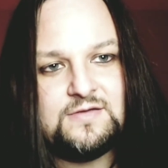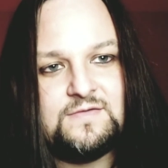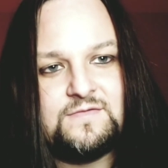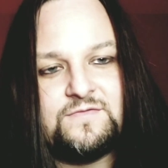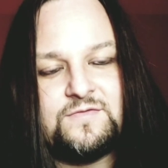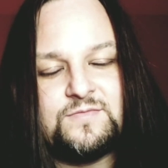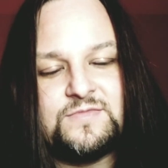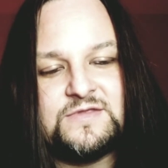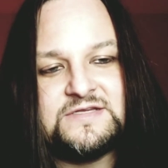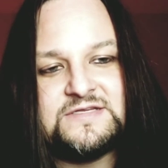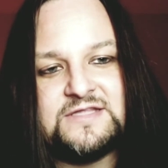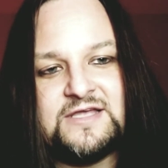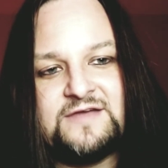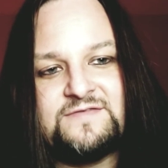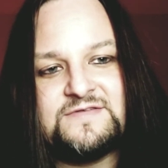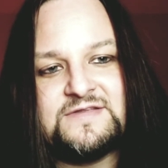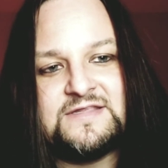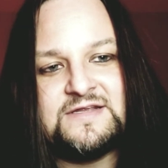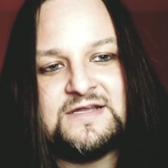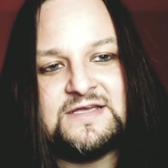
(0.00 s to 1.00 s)
from this life
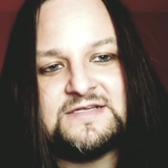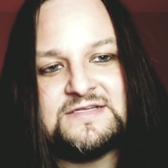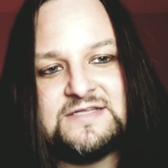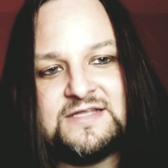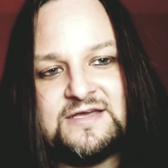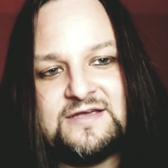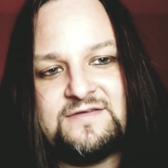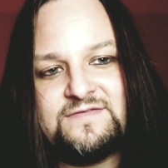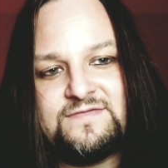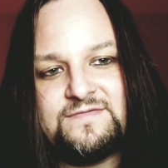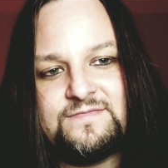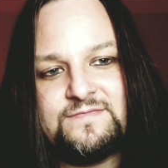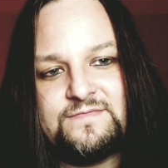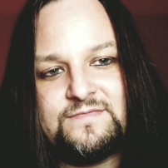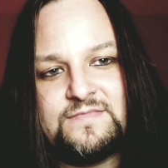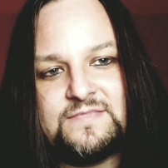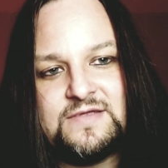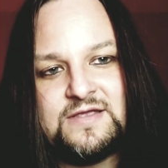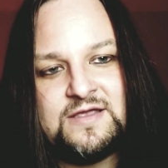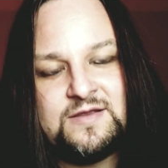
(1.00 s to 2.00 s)
to the next life
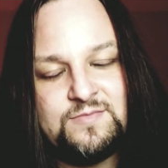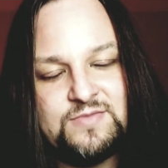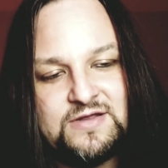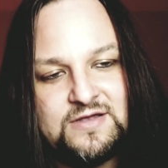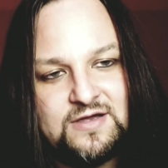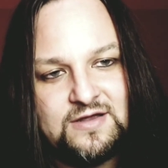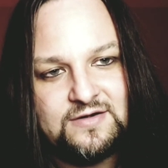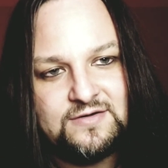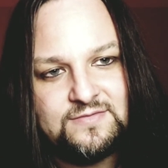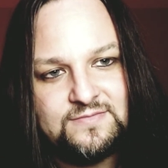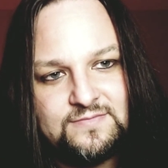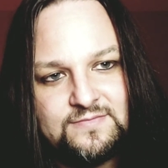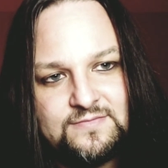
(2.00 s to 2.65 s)
and beyond.